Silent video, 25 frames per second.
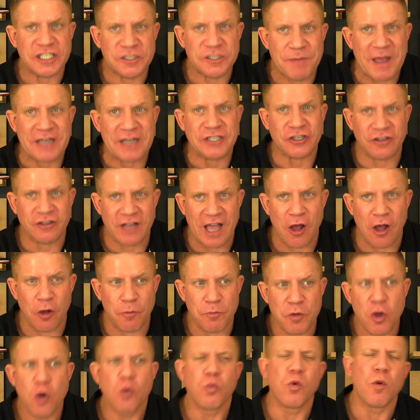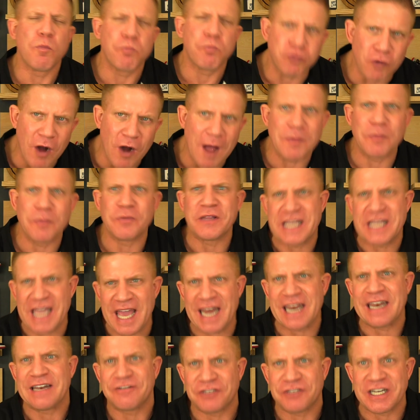special help will probably
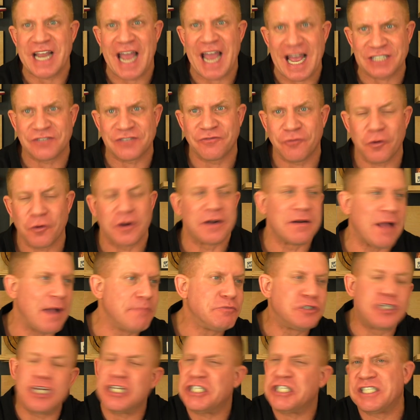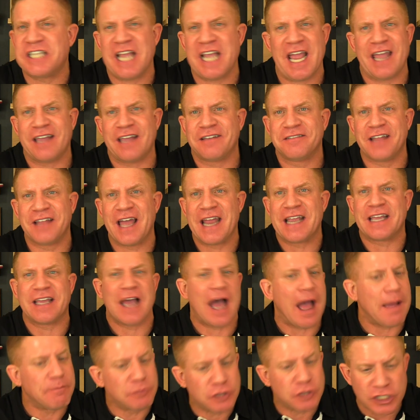get it if she asks for it. I'm just saying. Like,
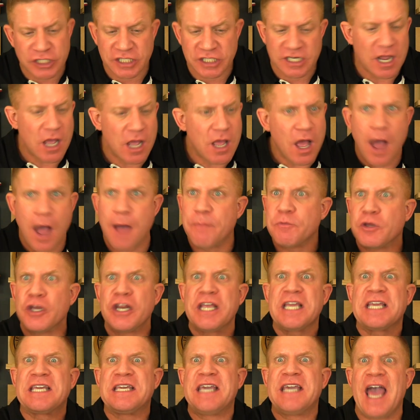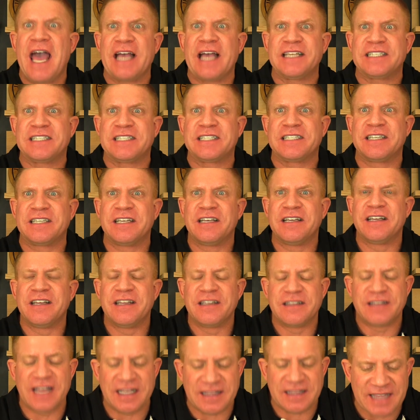I'm going to guess
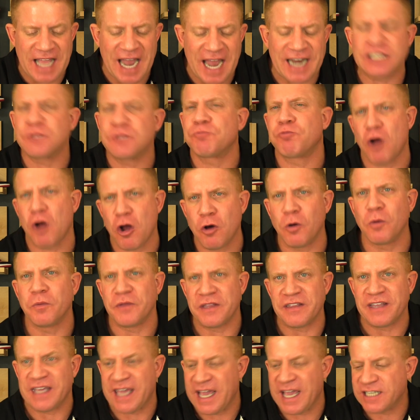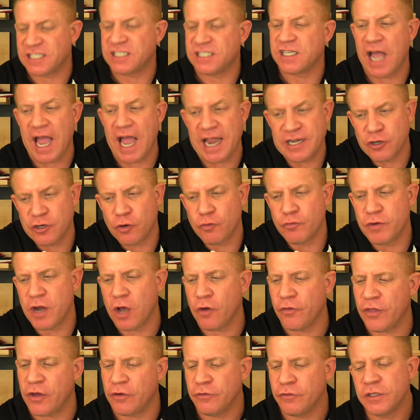that that is probably the case. I don't
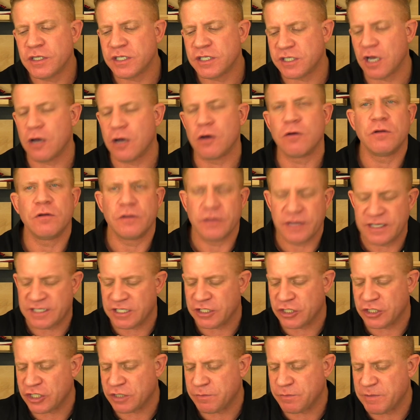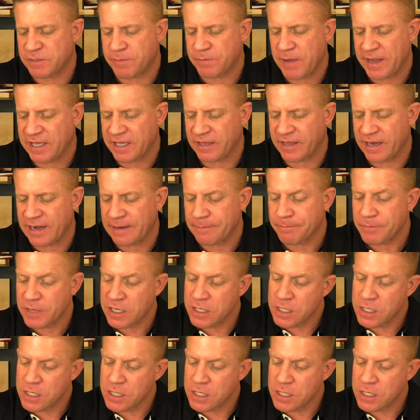know, though, so this is just me speculating.